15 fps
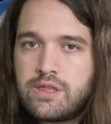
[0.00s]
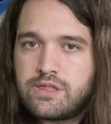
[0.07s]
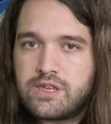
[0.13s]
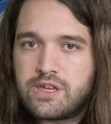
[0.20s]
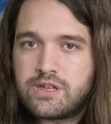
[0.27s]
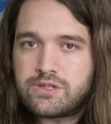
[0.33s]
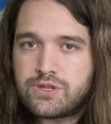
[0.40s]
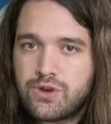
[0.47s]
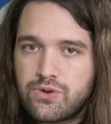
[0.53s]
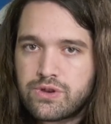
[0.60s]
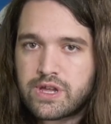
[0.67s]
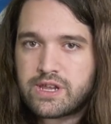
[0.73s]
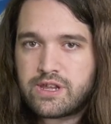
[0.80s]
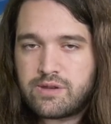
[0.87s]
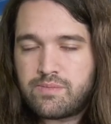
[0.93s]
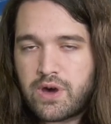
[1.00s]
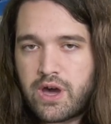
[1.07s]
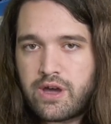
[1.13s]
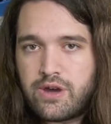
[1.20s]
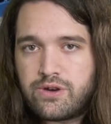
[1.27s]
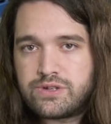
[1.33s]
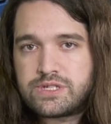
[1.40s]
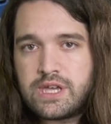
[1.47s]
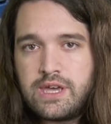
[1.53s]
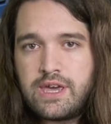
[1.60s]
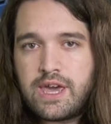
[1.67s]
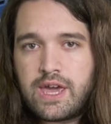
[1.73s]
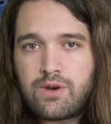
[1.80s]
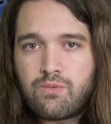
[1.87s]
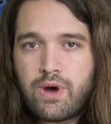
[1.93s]
the tuning in BIOS
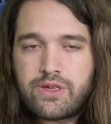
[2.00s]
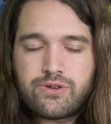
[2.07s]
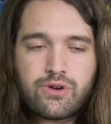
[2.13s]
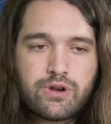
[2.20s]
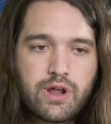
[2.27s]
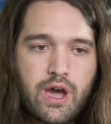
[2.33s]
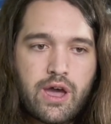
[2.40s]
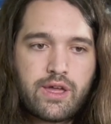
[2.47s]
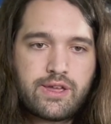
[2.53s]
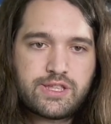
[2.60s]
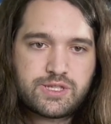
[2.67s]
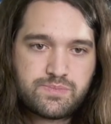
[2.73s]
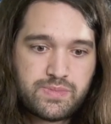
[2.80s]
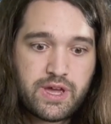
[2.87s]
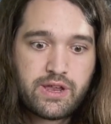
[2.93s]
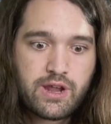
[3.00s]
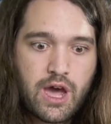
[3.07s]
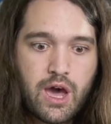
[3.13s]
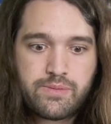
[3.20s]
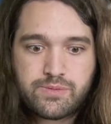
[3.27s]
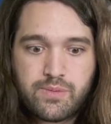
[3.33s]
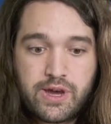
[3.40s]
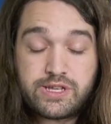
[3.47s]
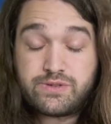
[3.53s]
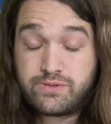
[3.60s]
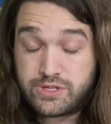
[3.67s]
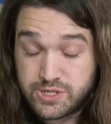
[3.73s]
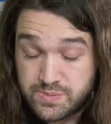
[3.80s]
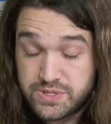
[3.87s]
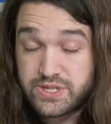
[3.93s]
and whether or not it's been optimized for
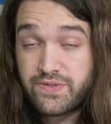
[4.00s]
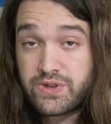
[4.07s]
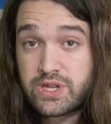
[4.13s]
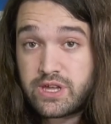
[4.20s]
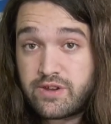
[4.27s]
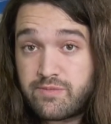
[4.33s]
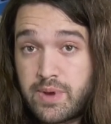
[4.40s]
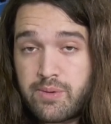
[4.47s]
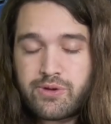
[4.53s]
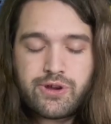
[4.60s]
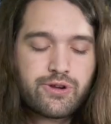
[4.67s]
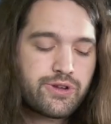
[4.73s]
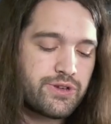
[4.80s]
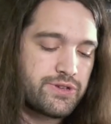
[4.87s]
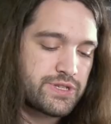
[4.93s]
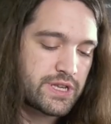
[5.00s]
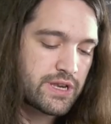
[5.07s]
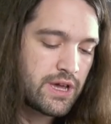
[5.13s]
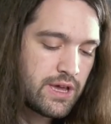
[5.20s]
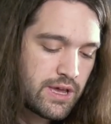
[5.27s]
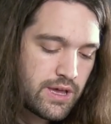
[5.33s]
the specific kit of memory you're using.